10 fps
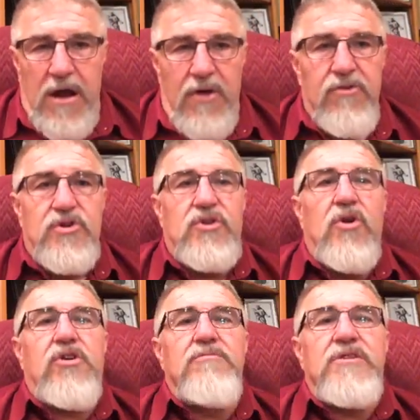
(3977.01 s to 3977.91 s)
other
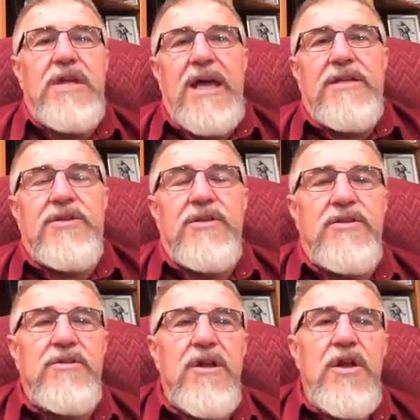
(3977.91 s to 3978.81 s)

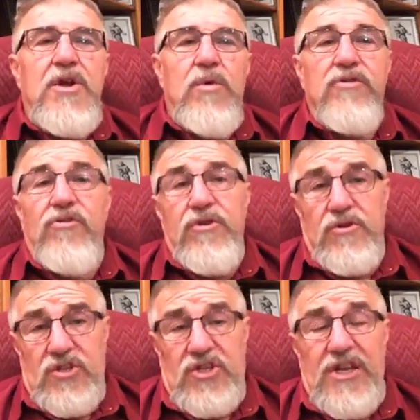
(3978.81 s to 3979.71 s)
circumstances whether
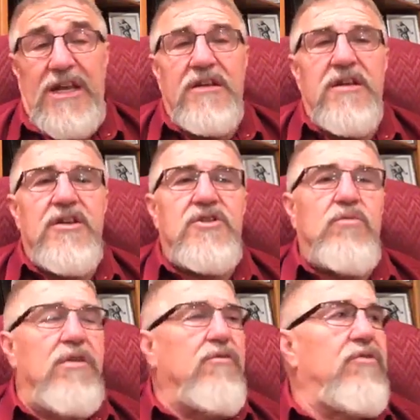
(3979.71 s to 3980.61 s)
there's sickness,
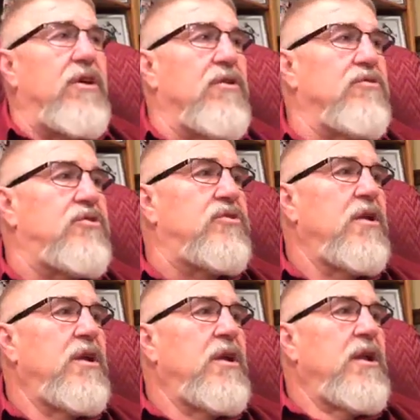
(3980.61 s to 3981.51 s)
whether there's
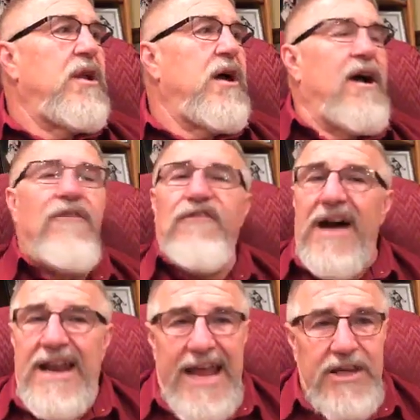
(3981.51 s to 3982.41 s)
uh,
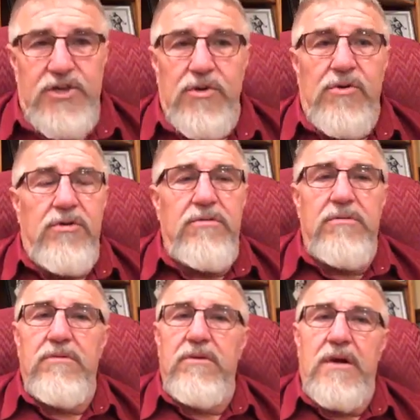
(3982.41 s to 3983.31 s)
financial
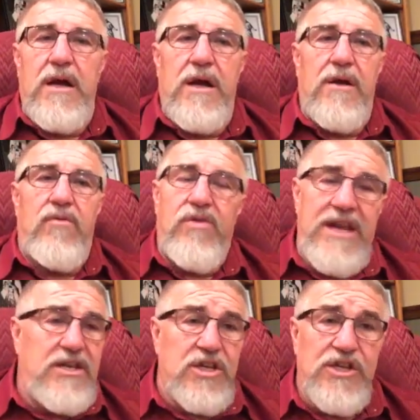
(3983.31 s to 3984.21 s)
uh,
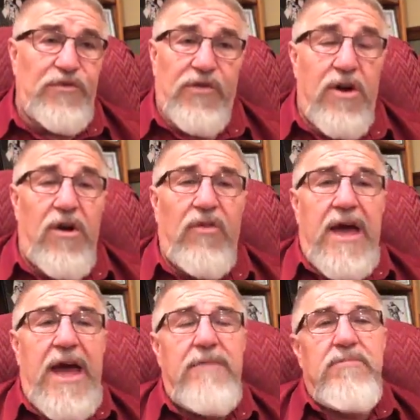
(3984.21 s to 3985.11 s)
reasons for all
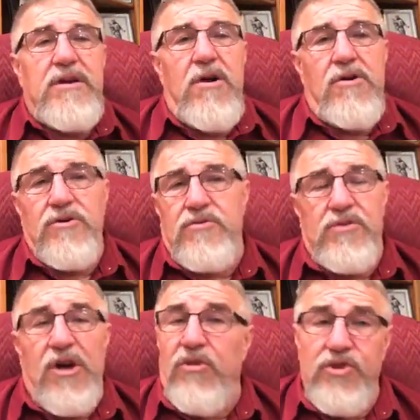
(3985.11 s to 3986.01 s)
that, because
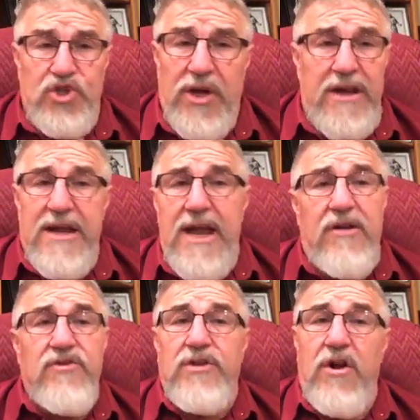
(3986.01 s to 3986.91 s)
with all the
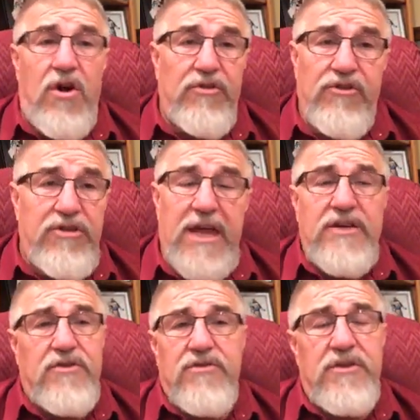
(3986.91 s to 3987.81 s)
shutdowns and all the
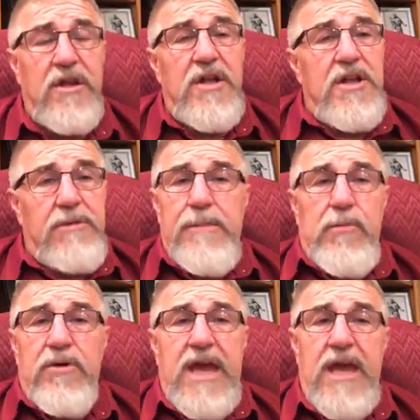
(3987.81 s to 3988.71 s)
things, there's
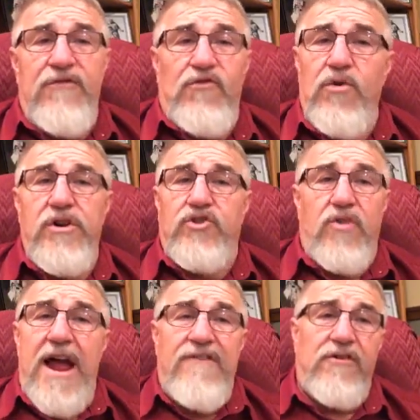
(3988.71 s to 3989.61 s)
people can't afford to
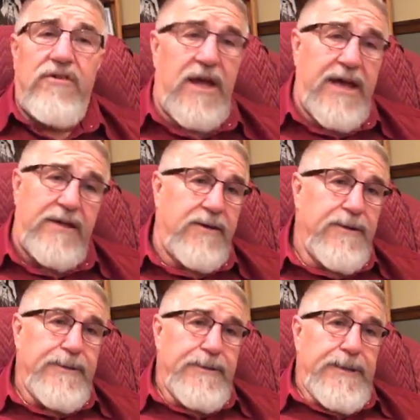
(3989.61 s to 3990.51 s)
travel like
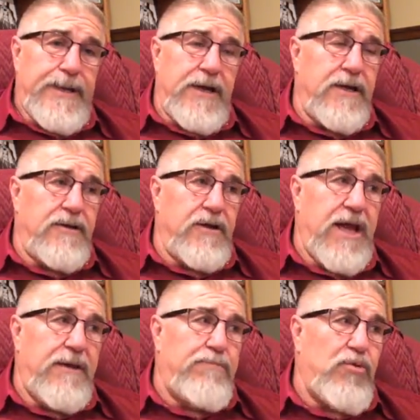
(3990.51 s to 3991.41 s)
uh, uh
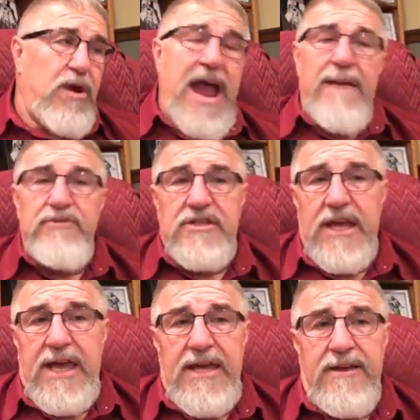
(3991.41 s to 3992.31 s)
like perhaps
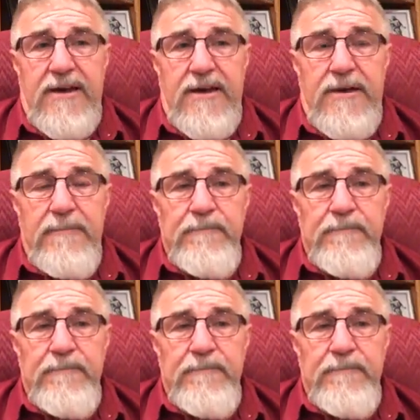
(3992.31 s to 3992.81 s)
they uh,